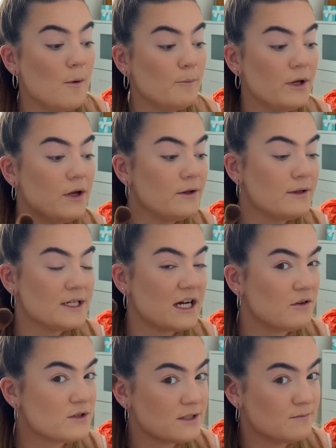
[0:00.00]
put
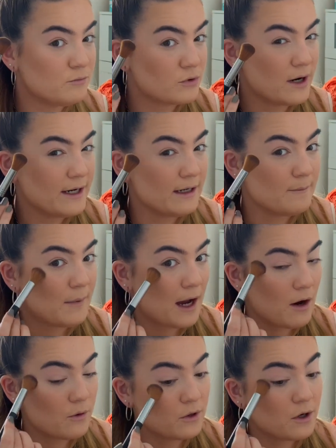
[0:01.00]
down some brightening
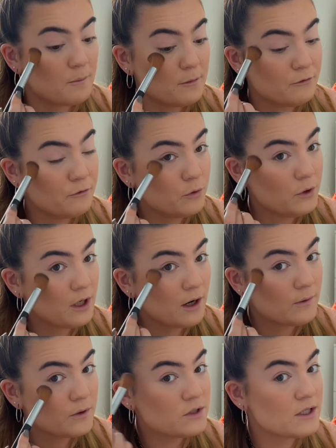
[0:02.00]
powder before you go
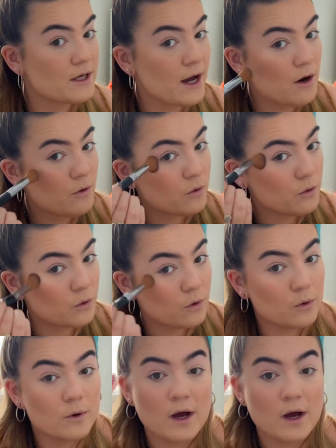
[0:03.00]
onto that, or